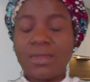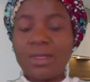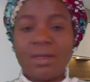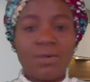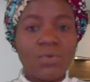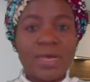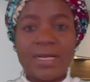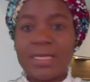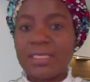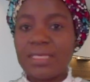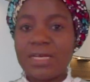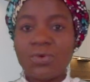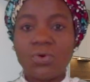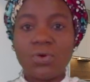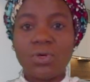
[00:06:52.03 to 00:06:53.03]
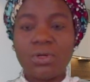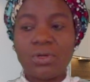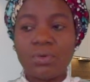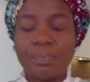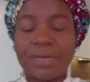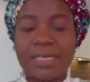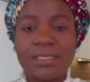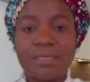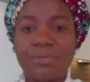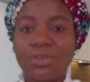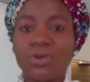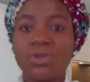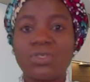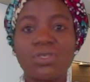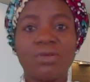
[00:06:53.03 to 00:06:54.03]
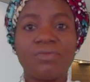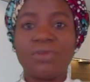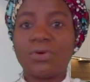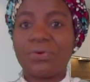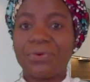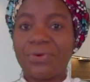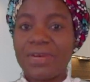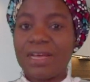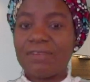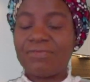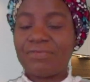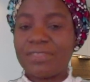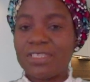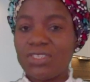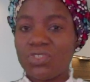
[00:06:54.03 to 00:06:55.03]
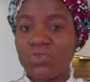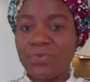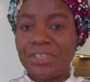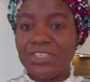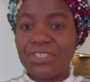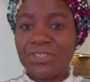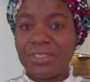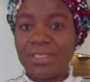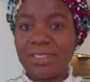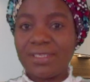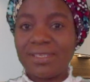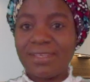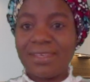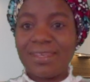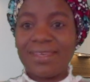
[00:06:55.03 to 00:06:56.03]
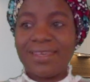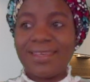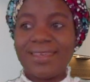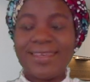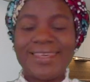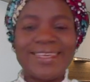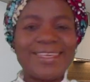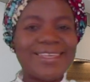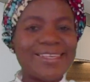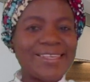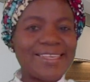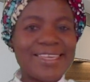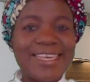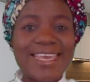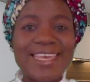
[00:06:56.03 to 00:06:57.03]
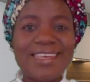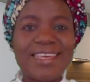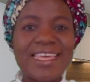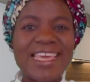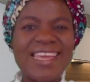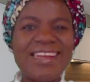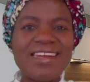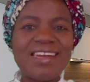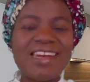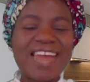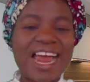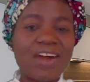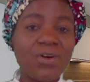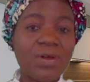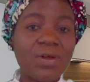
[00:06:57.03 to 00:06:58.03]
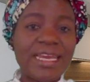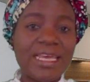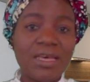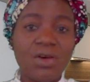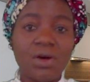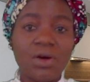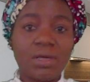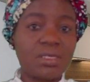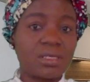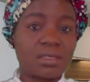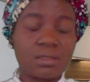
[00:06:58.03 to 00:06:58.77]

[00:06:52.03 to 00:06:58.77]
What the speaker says: when they said no party because of the corona situation. He narrowly got